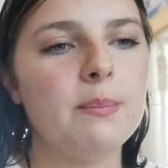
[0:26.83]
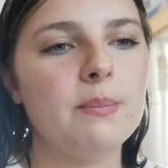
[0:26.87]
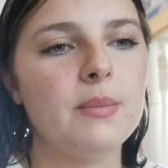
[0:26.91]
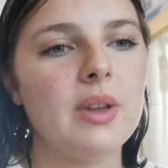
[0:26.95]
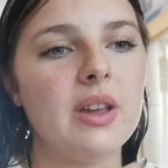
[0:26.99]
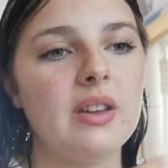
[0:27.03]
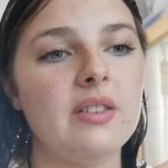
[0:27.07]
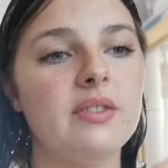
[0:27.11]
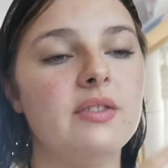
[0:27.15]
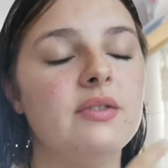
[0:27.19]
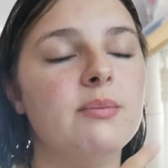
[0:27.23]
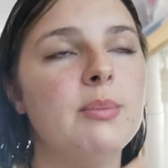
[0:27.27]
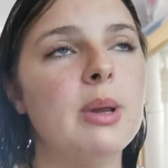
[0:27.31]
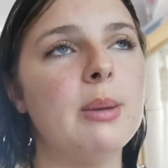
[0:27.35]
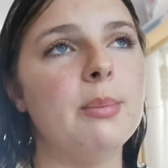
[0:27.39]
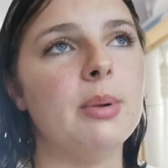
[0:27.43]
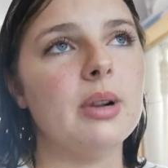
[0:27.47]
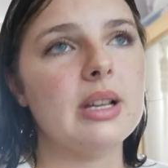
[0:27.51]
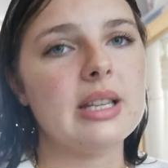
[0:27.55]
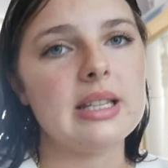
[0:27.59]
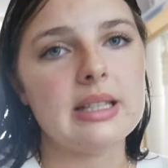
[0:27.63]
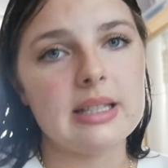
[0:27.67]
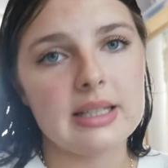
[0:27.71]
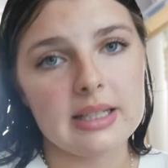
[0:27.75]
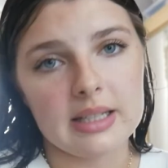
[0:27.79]
if people
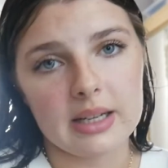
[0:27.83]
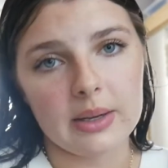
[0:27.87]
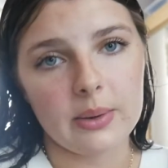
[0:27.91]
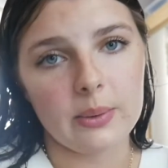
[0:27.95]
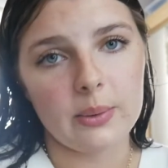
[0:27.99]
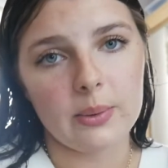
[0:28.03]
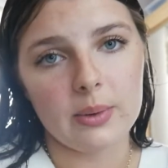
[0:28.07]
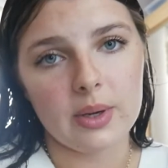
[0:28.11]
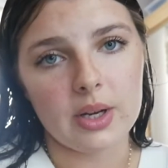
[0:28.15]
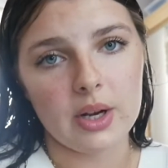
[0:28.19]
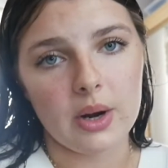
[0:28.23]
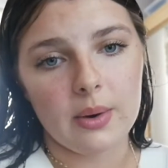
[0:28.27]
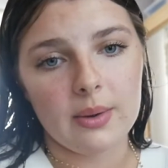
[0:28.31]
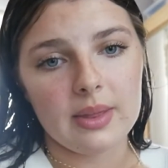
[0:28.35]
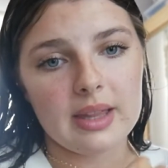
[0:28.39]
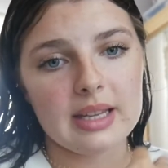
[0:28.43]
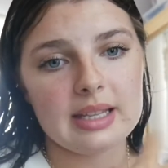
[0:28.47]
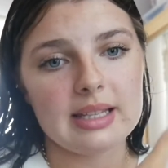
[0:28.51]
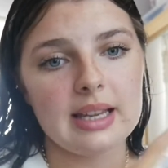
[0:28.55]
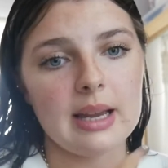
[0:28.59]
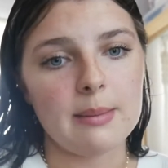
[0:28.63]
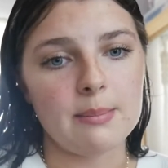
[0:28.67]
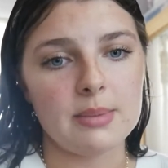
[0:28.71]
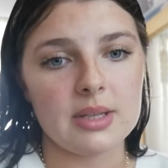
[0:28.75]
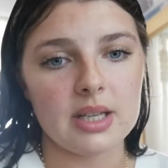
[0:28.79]
are still, you know, in the
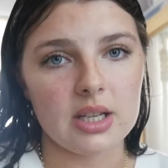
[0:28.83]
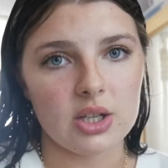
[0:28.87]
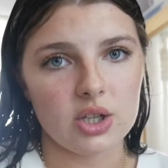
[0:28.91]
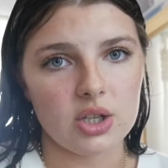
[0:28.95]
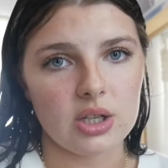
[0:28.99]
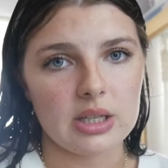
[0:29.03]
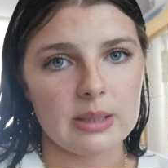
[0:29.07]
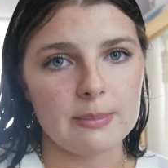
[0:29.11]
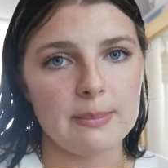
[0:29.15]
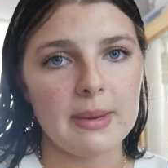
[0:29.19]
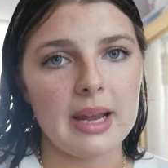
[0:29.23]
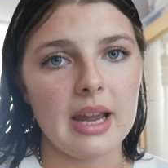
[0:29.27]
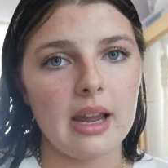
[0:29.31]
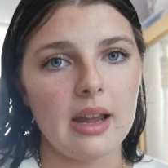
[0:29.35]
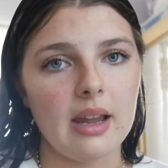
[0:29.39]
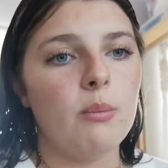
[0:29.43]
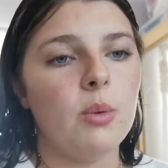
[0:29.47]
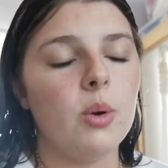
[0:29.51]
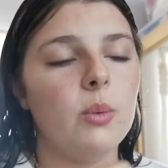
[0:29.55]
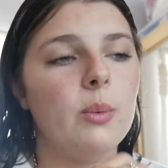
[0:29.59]
same position as me,